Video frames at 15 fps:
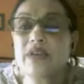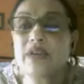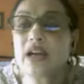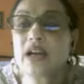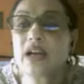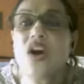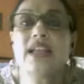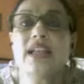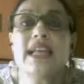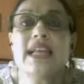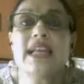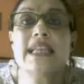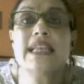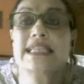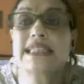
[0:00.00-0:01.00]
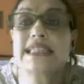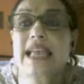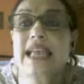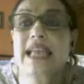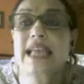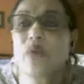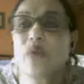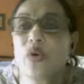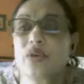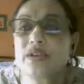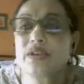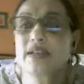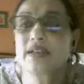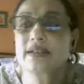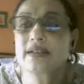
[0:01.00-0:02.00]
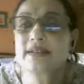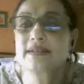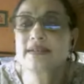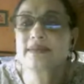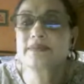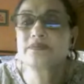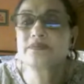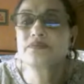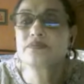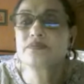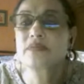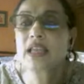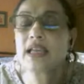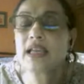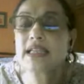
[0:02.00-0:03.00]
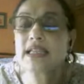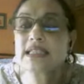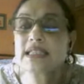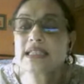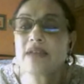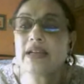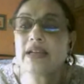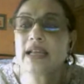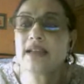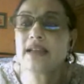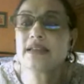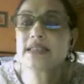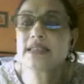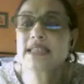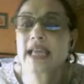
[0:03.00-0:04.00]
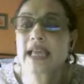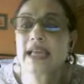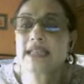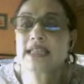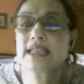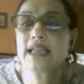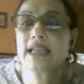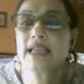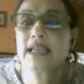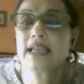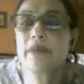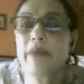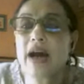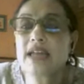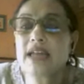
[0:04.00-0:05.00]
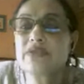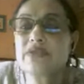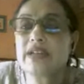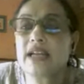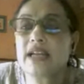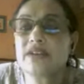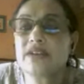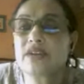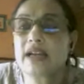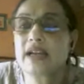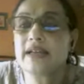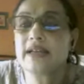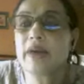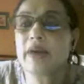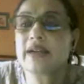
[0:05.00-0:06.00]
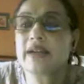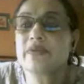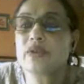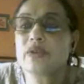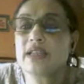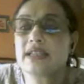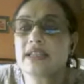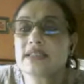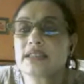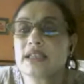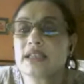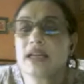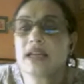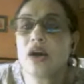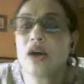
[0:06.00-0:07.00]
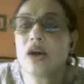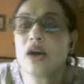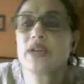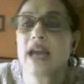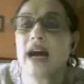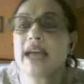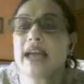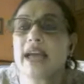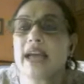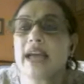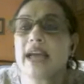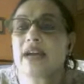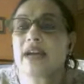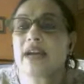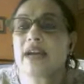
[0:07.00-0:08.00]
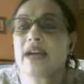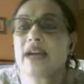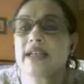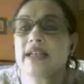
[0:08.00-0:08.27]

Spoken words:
We are all in the same boat. Someone else says, in the past when I tried mindfulness, oh yeah, I guess I